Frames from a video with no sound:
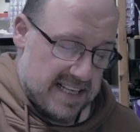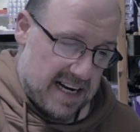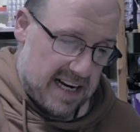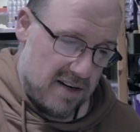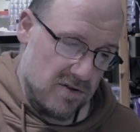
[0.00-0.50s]

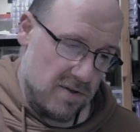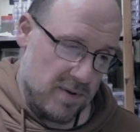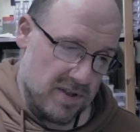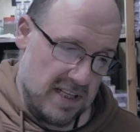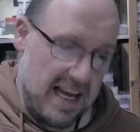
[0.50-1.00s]
down
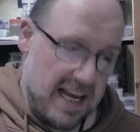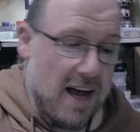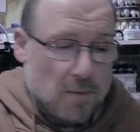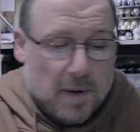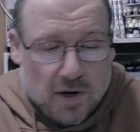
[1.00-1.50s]
upon the
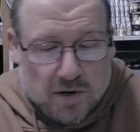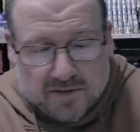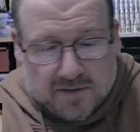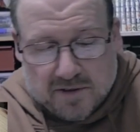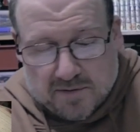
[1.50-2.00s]
elbow
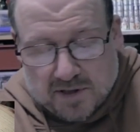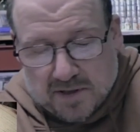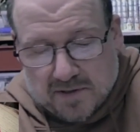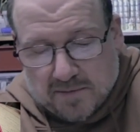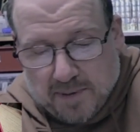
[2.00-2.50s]
of the,
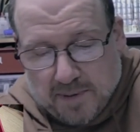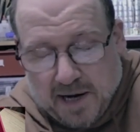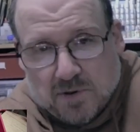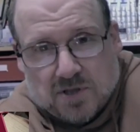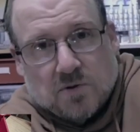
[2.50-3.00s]
the
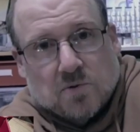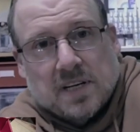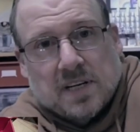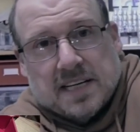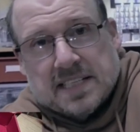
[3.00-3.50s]
power sword
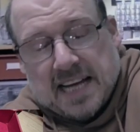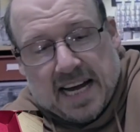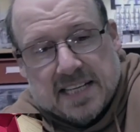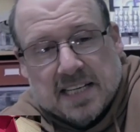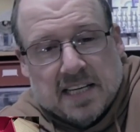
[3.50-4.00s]
in his
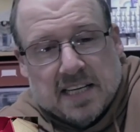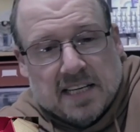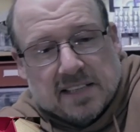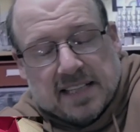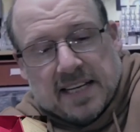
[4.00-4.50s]
hand.
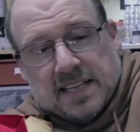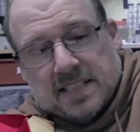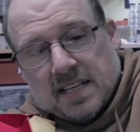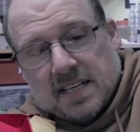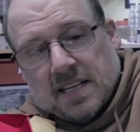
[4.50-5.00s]

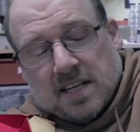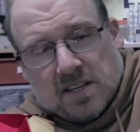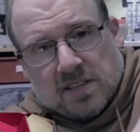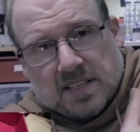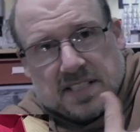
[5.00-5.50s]
There's a,
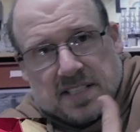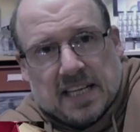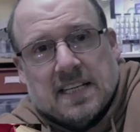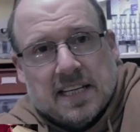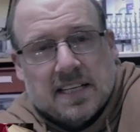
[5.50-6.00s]
a
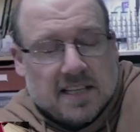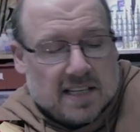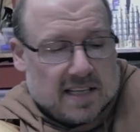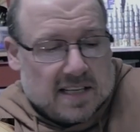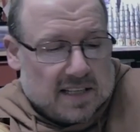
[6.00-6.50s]
sickening
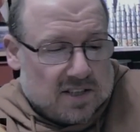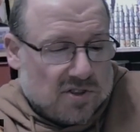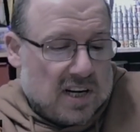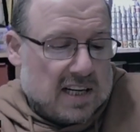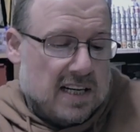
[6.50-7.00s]
uh,
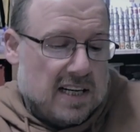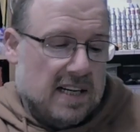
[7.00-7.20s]
crunk.